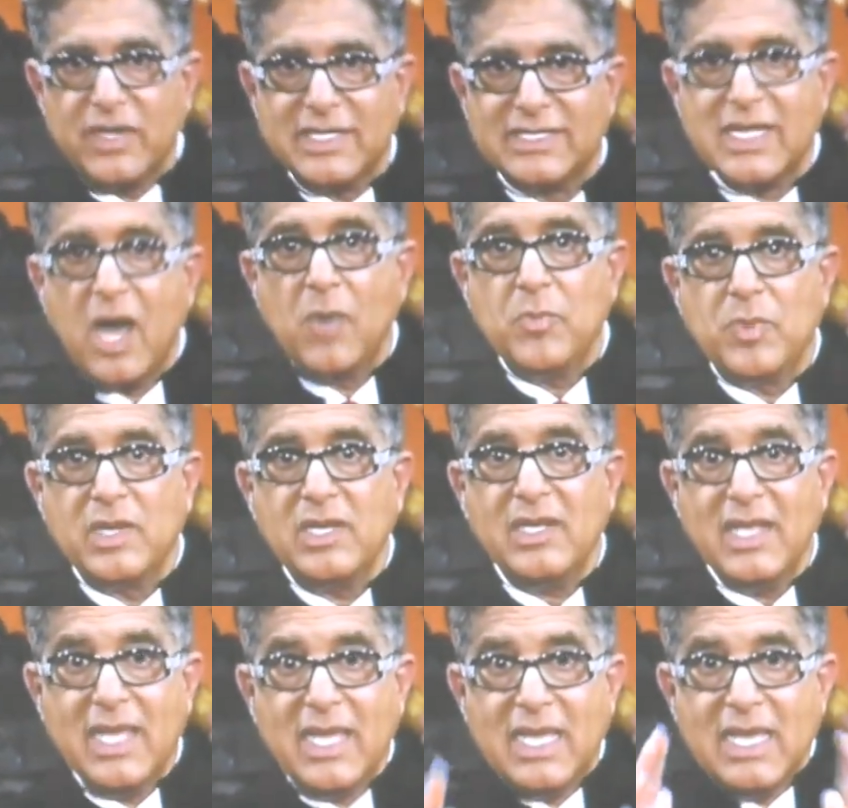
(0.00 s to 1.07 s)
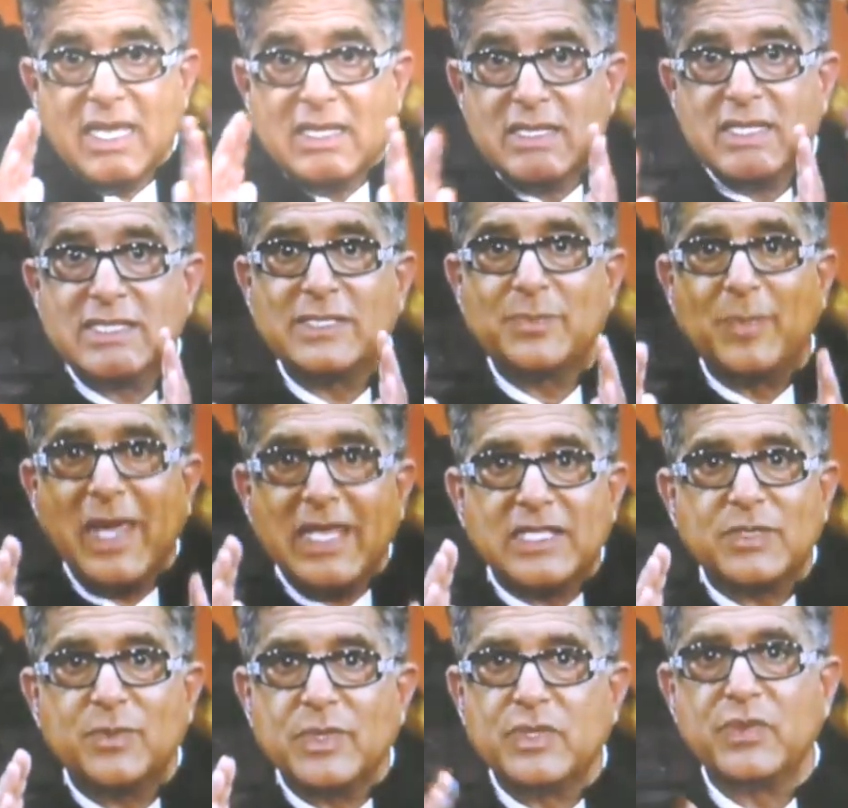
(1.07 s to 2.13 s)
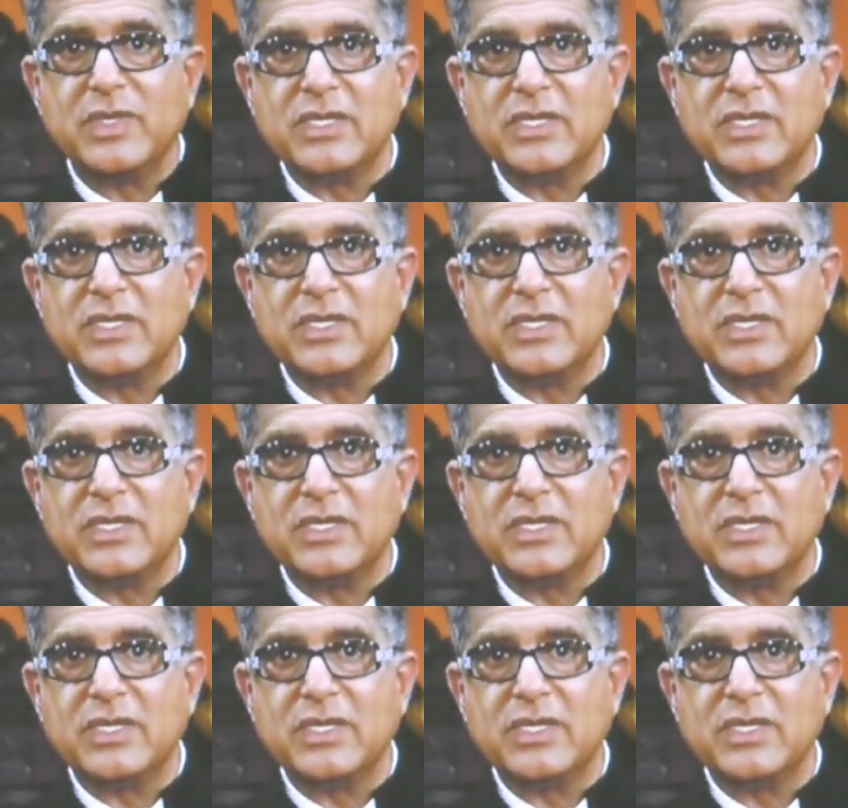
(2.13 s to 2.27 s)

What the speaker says: example, in the space between